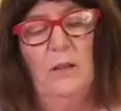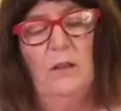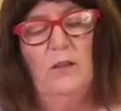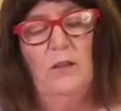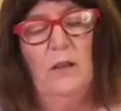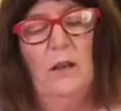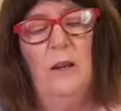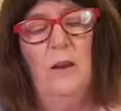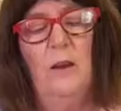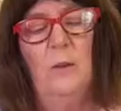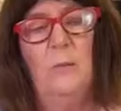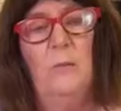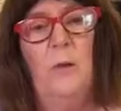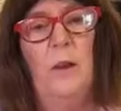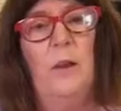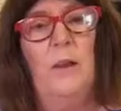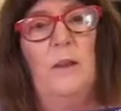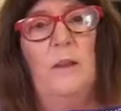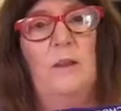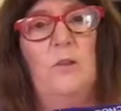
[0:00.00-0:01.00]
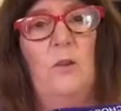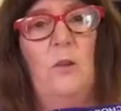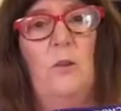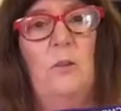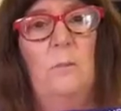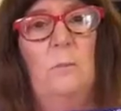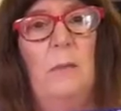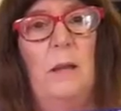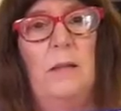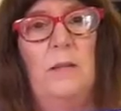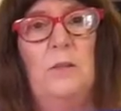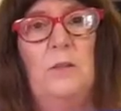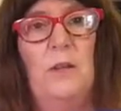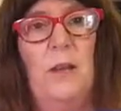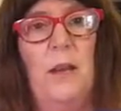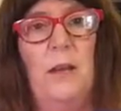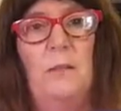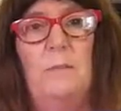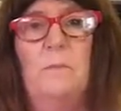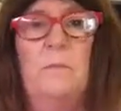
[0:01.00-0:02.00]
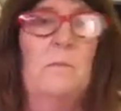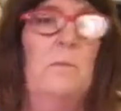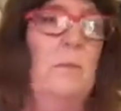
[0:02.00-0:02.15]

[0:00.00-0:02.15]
the generic brand is called Best Yet.